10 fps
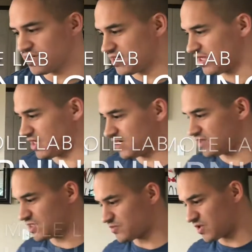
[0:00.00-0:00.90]
And in
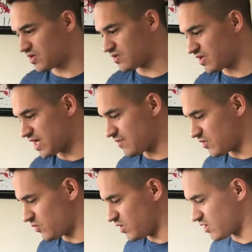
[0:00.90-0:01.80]
this part of the lab,
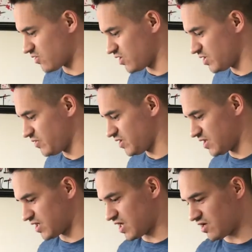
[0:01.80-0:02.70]
we are going to be
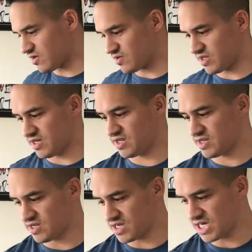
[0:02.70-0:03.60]
calculating
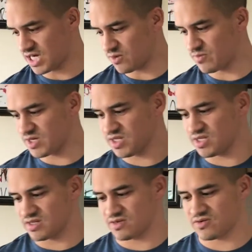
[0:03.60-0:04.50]
how many
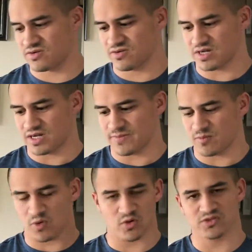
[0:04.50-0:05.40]

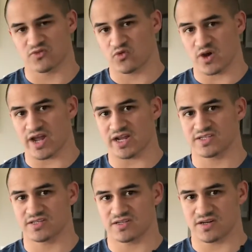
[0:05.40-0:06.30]
moles of
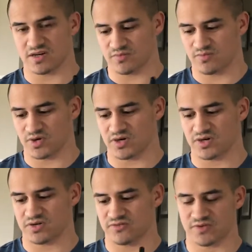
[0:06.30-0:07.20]
wax are burned
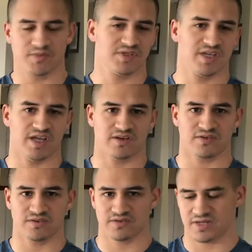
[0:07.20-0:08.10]
from this candle.
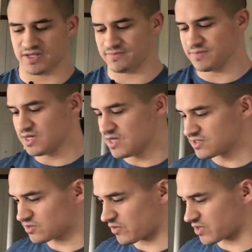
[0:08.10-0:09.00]
Okay,
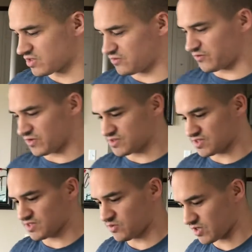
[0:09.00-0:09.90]
so what we're going to do first
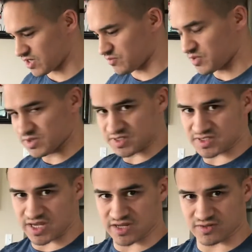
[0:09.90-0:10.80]
is we're going to put this
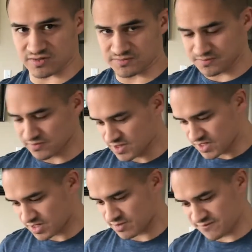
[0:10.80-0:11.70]
candle
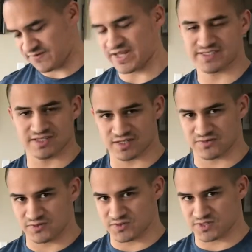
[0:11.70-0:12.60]
on my fancy little
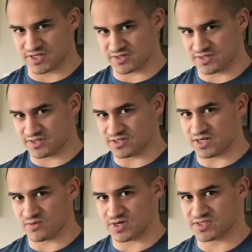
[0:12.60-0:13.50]
food scale here, and
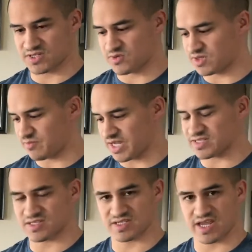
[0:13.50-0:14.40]
we're going to see what the mass of
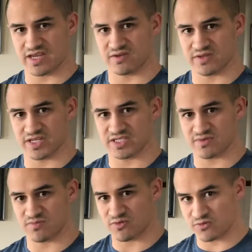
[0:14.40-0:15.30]
this candle is
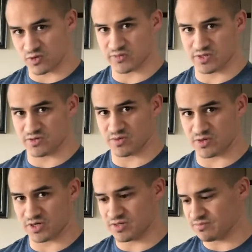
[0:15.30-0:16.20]
before we do any
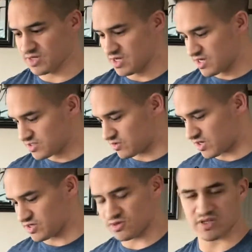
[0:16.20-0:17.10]
burning. So
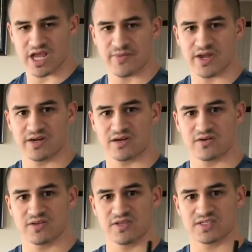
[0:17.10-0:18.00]
on your lab
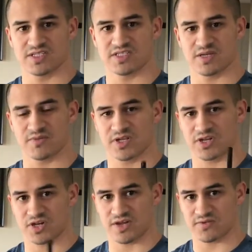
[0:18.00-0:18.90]
handout, this is something you're
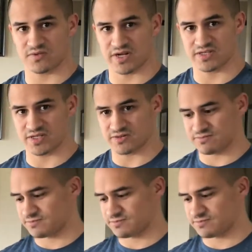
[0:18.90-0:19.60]
going to have to write down.